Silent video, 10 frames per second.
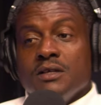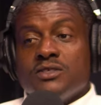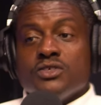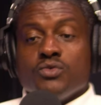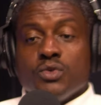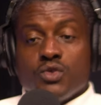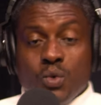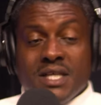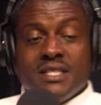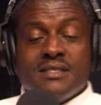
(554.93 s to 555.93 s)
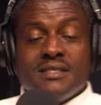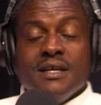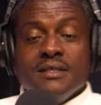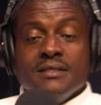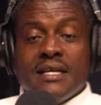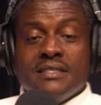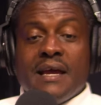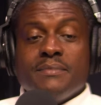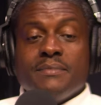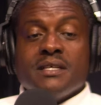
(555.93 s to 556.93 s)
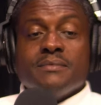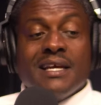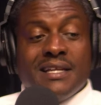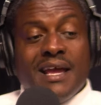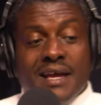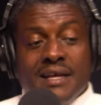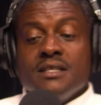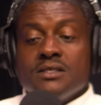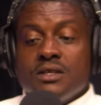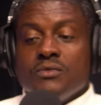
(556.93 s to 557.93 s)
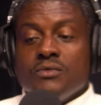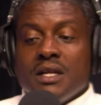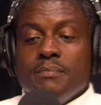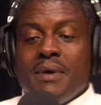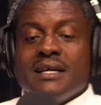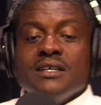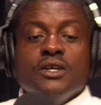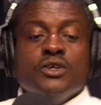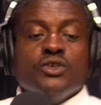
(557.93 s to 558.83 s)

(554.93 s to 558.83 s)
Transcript: Central was winning state championships and they had these good running backs.